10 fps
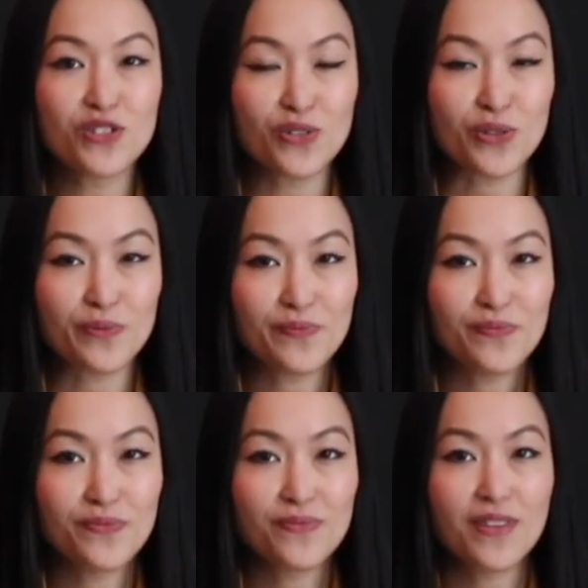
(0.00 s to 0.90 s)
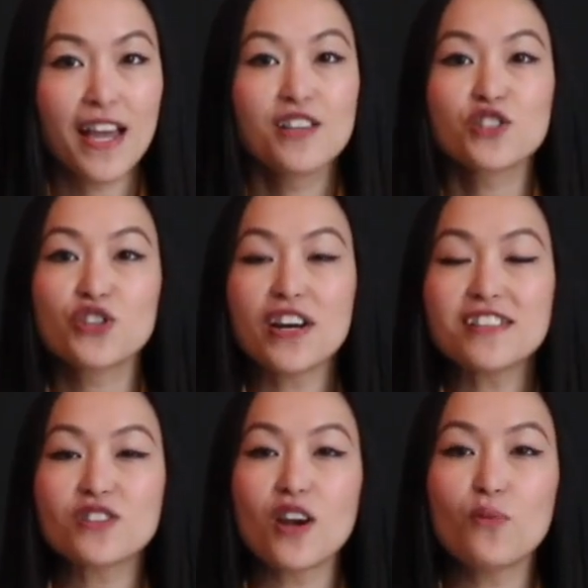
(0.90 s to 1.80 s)
2. Should
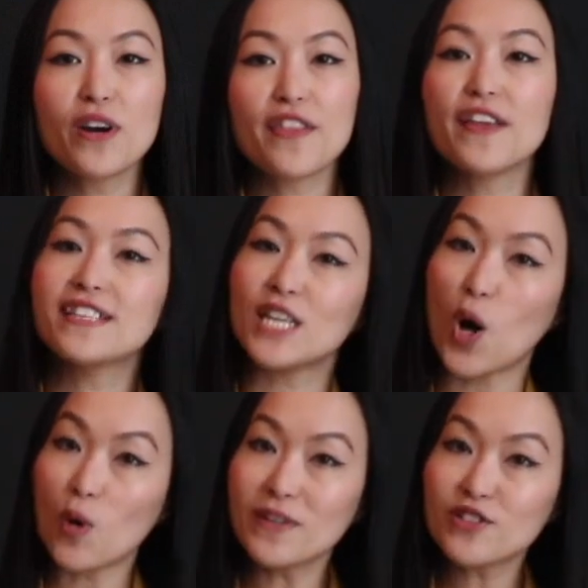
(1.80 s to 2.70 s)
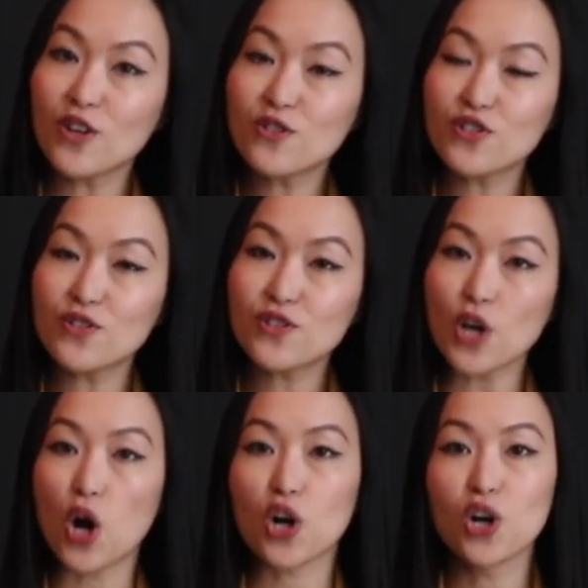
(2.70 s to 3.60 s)
I start with the open-toe shoes
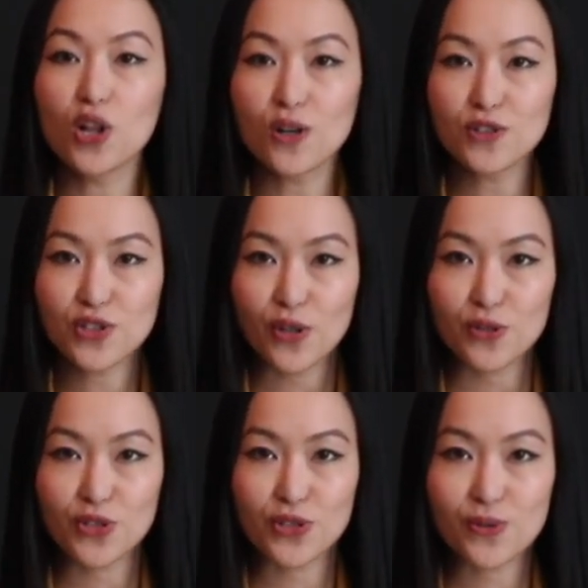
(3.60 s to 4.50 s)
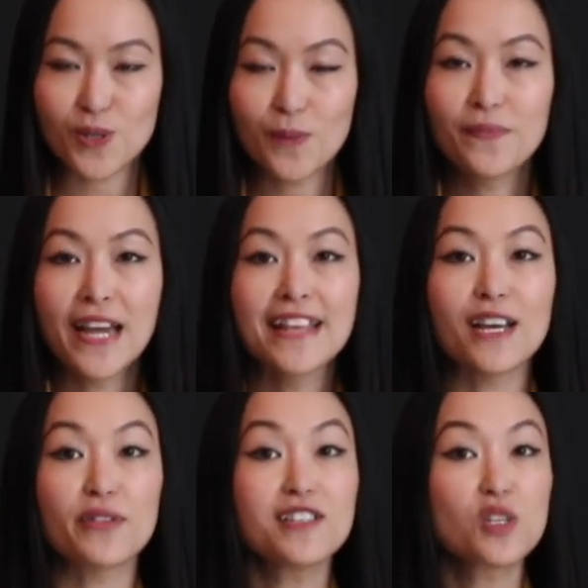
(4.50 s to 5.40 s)
or closed-toe shoes?
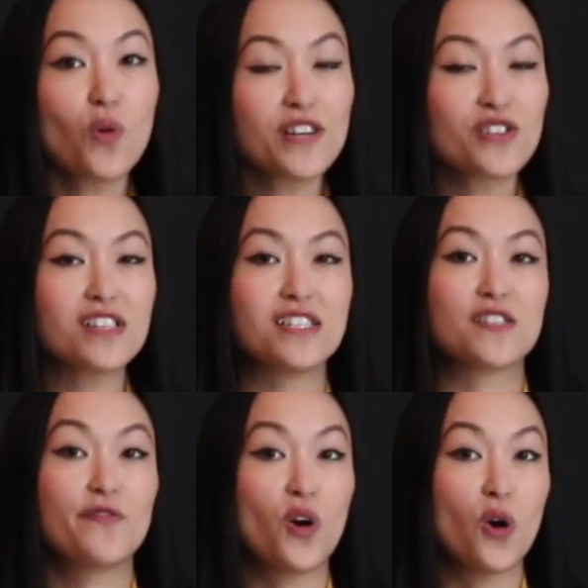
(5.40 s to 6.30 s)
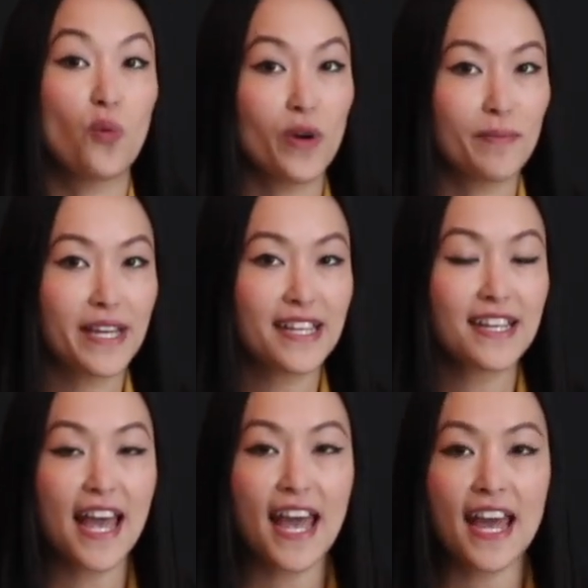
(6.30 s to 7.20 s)
Now this question is for
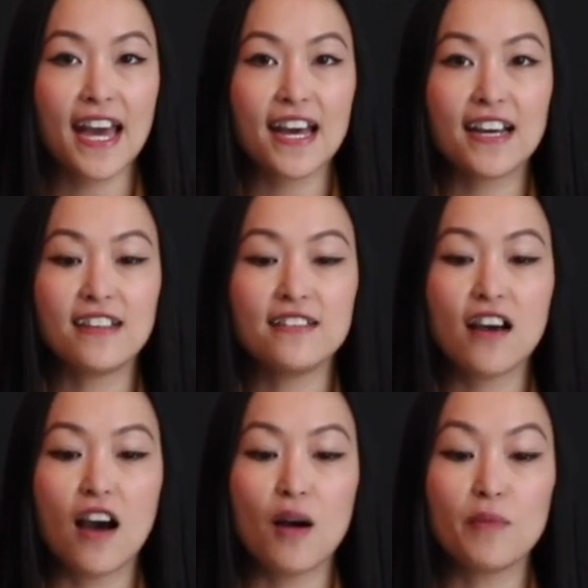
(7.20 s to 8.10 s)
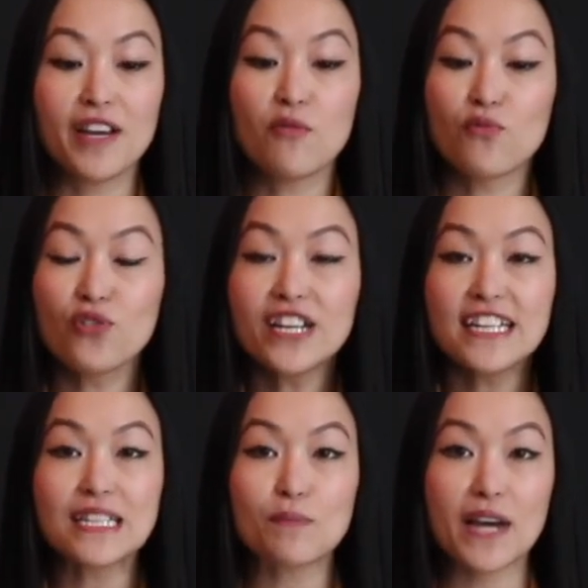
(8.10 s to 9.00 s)
women, and it
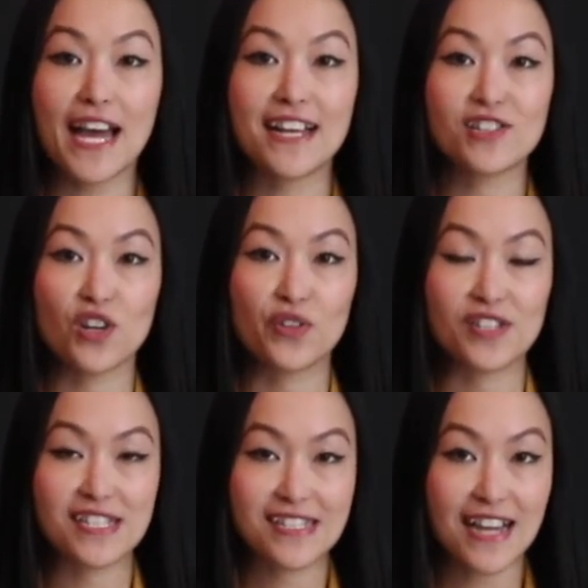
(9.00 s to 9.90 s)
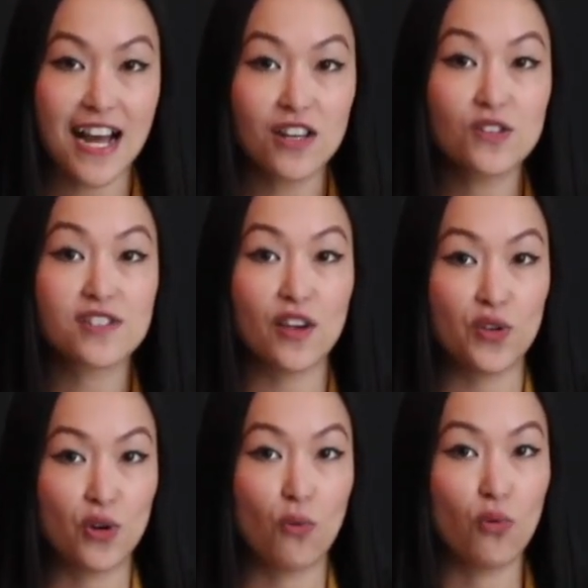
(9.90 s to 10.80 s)
really depends on the styles that
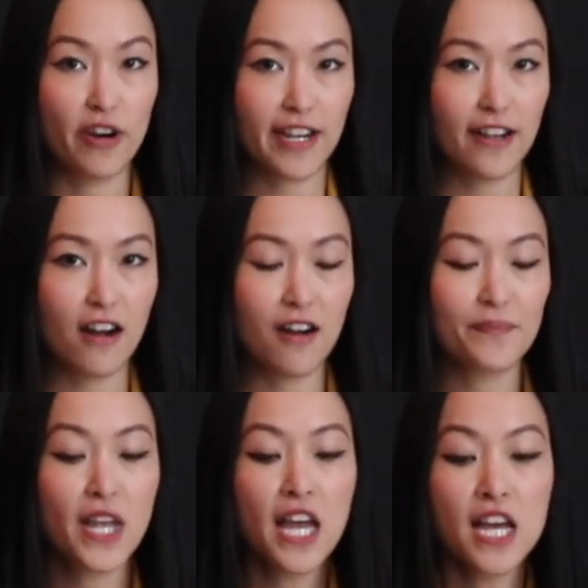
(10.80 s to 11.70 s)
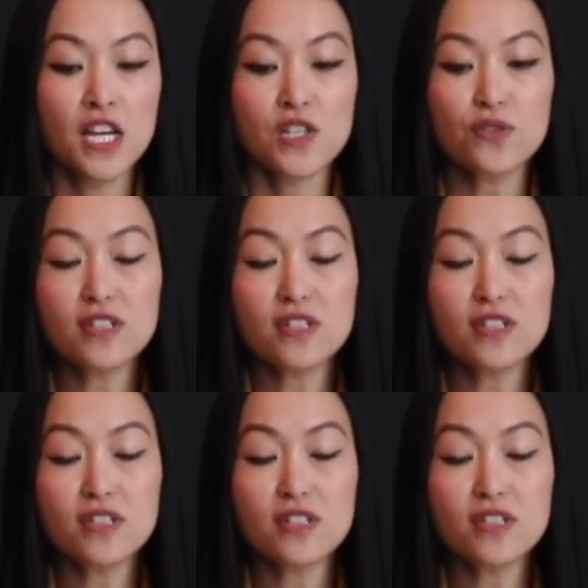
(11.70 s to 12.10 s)
you're working on. So